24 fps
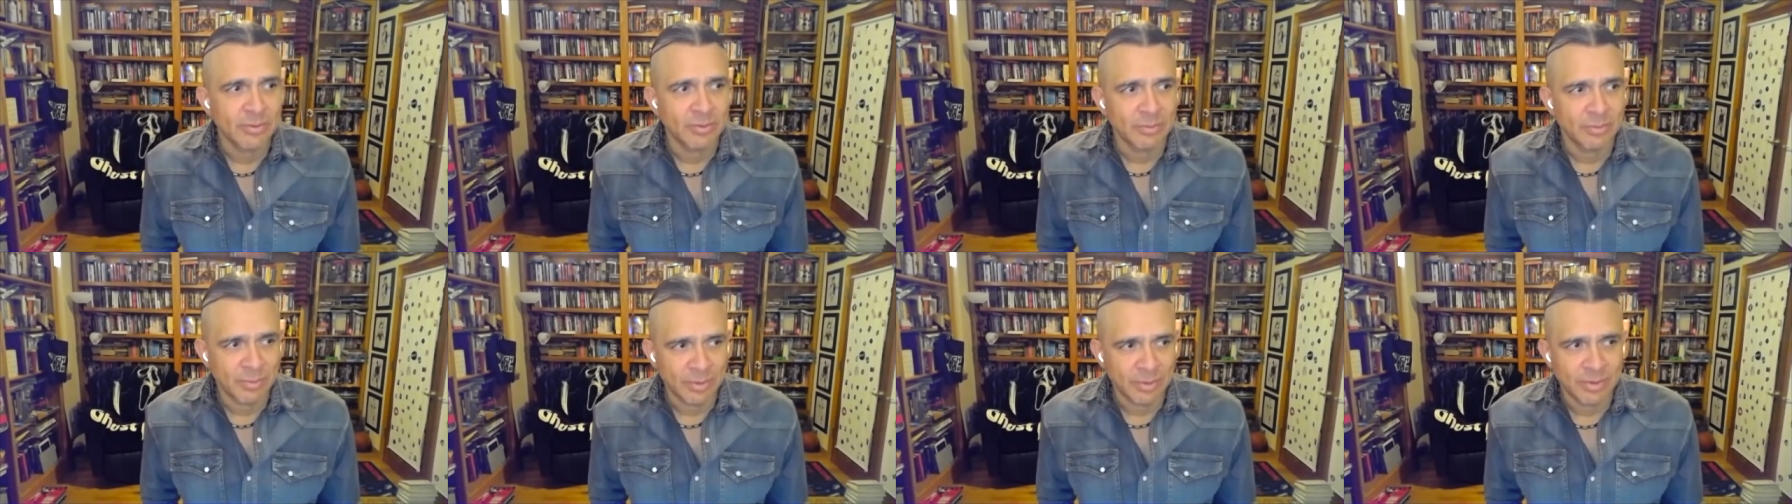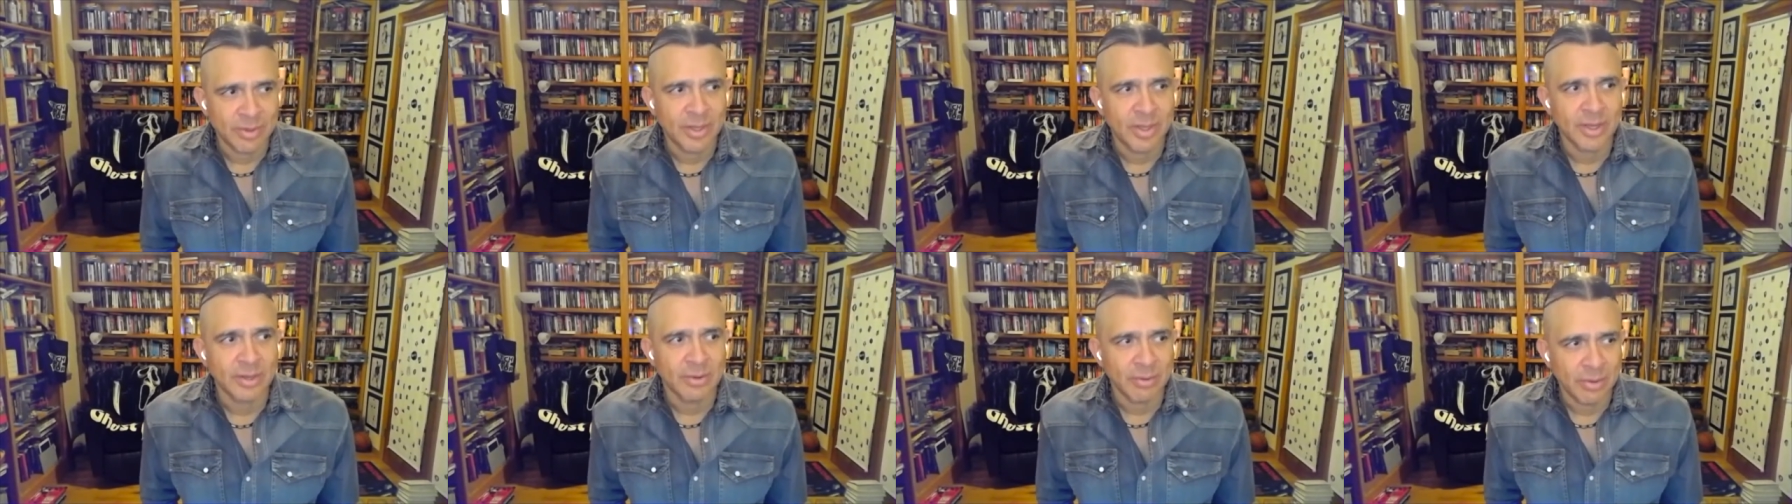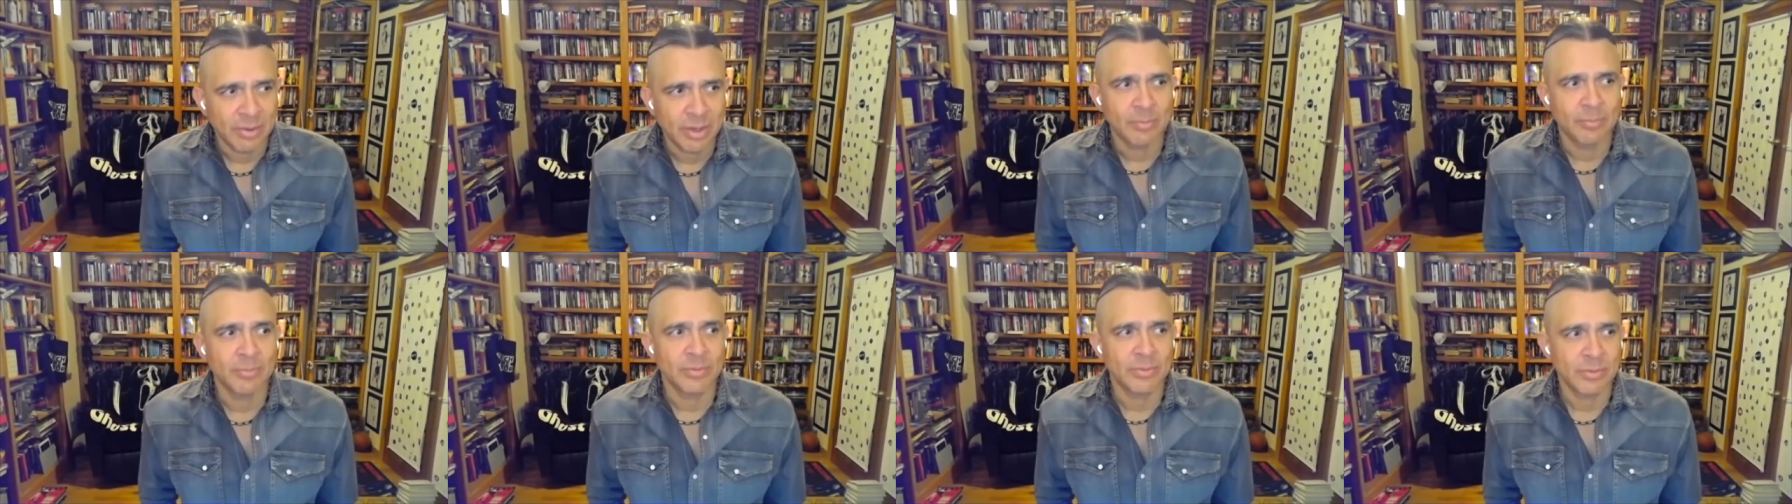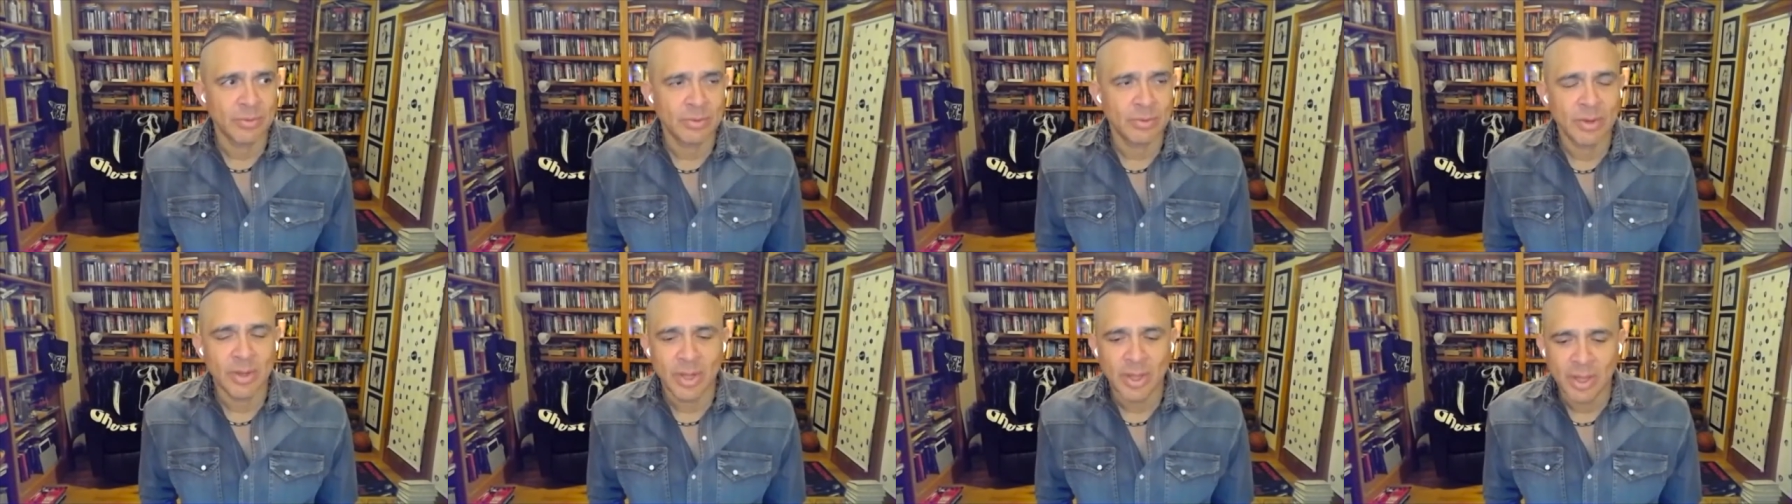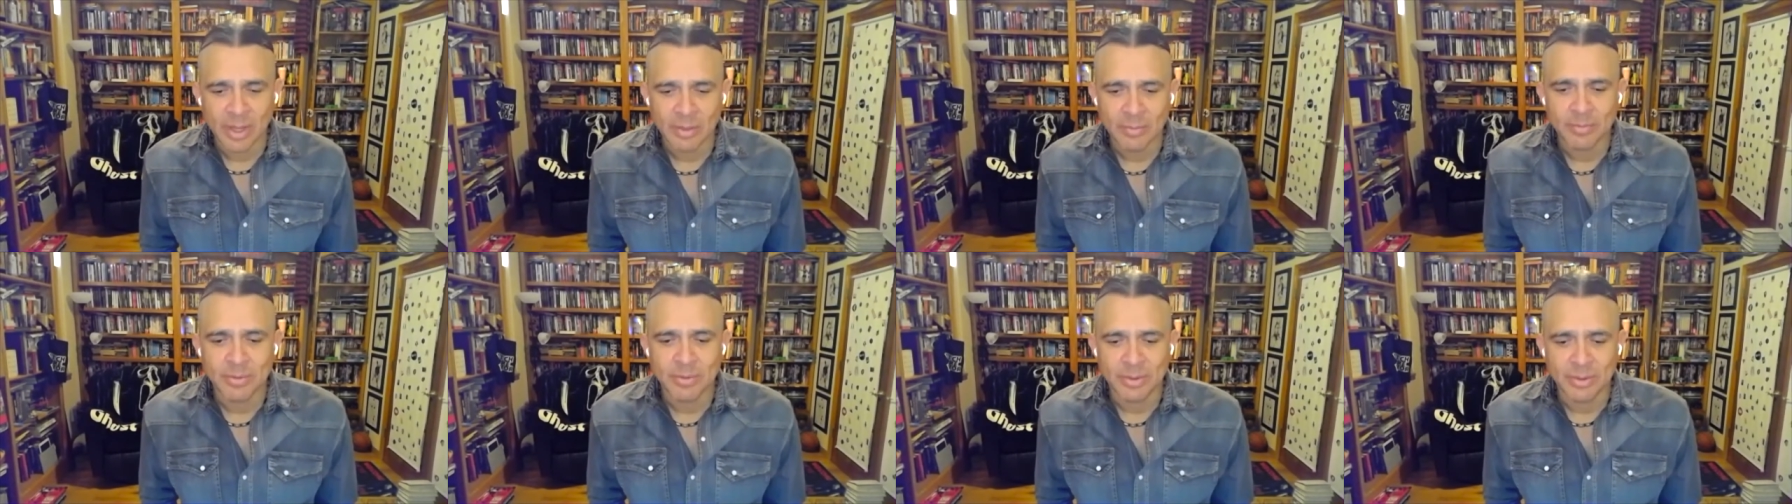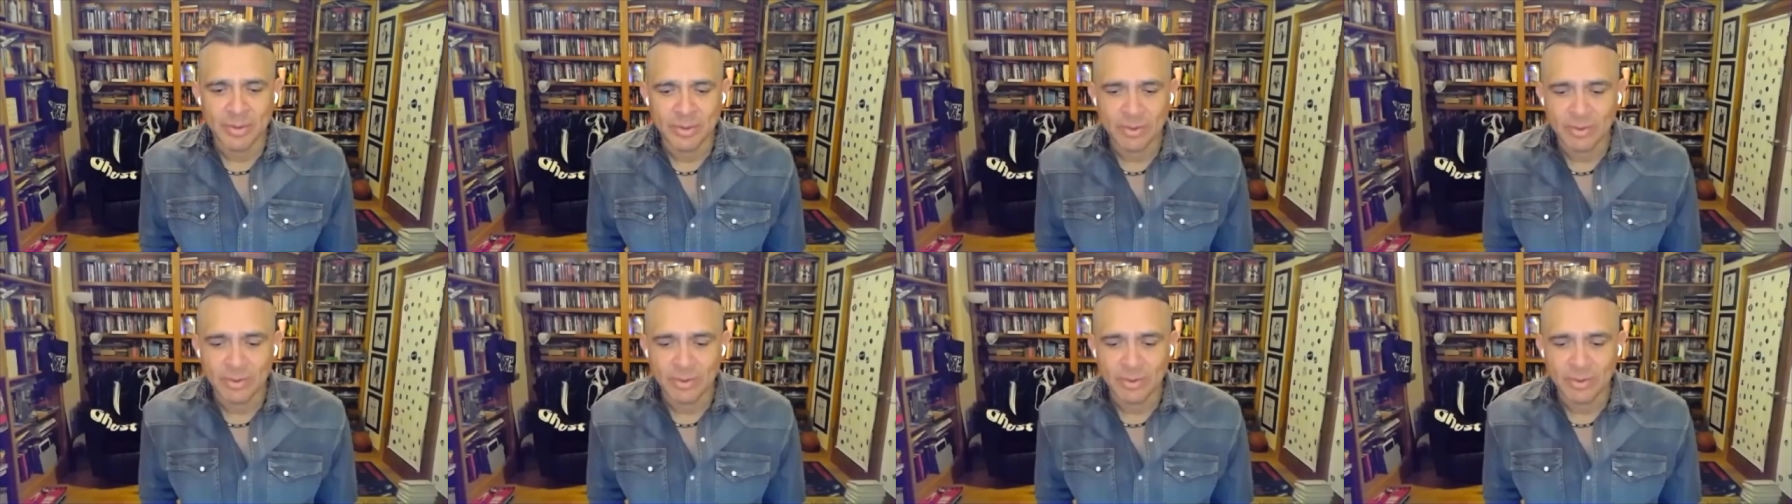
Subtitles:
where that crime story happens.